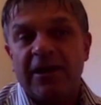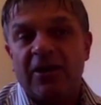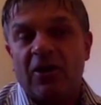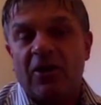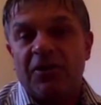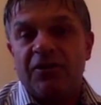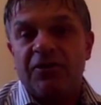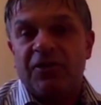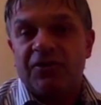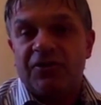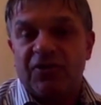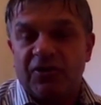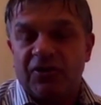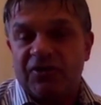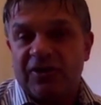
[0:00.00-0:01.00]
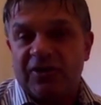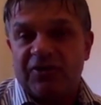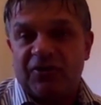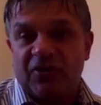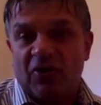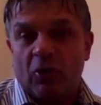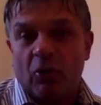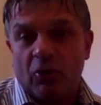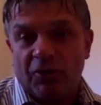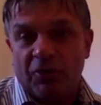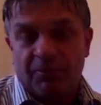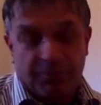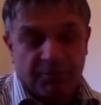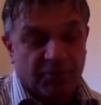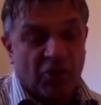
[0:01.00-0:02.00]
it either doesn't exist
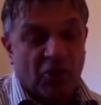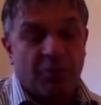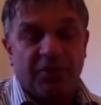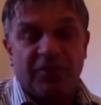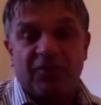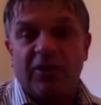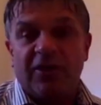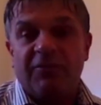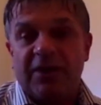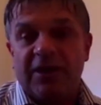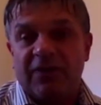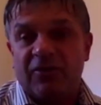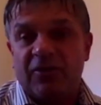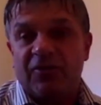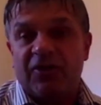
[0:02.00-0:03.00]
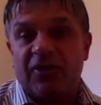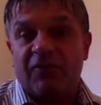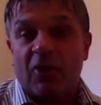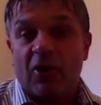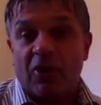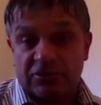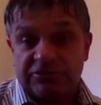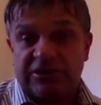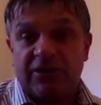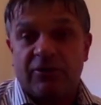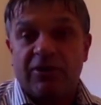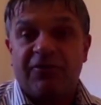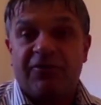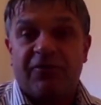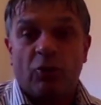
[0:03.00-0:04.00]
or the copies we've been given of stuff are
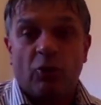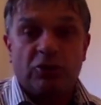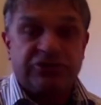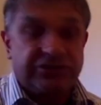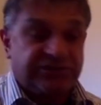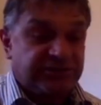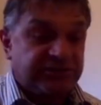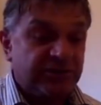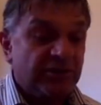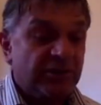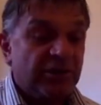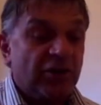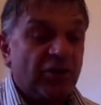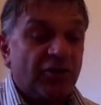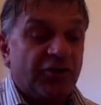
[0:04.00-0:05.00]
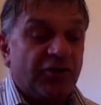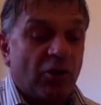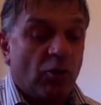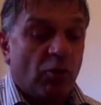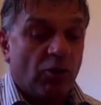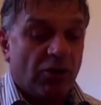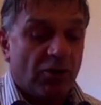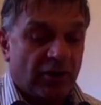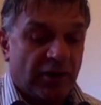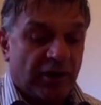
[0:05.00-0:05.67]
clearly fraudulent. So